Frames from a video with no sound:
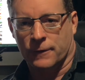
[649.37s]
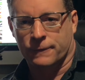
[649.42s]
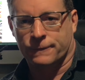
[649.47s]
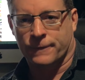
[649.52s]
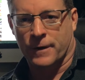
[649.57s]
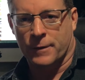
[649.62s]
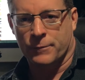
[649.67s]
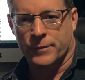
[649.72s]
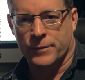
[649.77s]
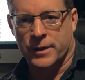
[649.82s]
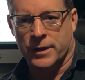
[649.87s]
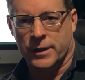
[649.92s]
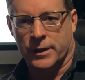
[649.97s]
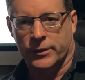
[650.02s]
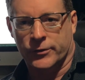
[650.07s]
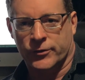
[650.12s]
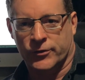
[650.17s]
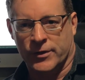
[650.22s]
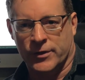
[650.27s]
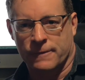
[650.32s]
from the
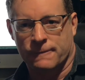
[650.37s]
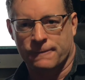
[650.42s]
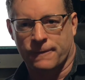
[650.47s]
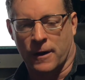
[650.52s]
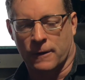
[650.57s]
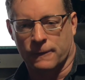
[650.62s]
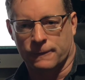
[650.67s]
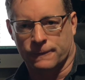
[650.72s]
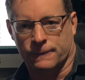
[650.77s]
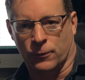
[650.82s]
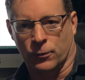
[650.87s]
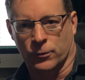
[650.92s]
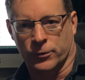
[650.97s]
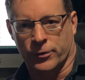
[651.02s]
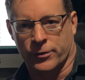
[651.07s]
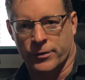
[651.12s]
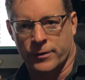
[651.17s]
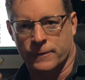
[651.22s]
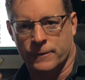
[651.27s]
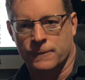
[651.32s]
scene file folder
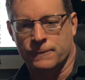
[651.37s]
that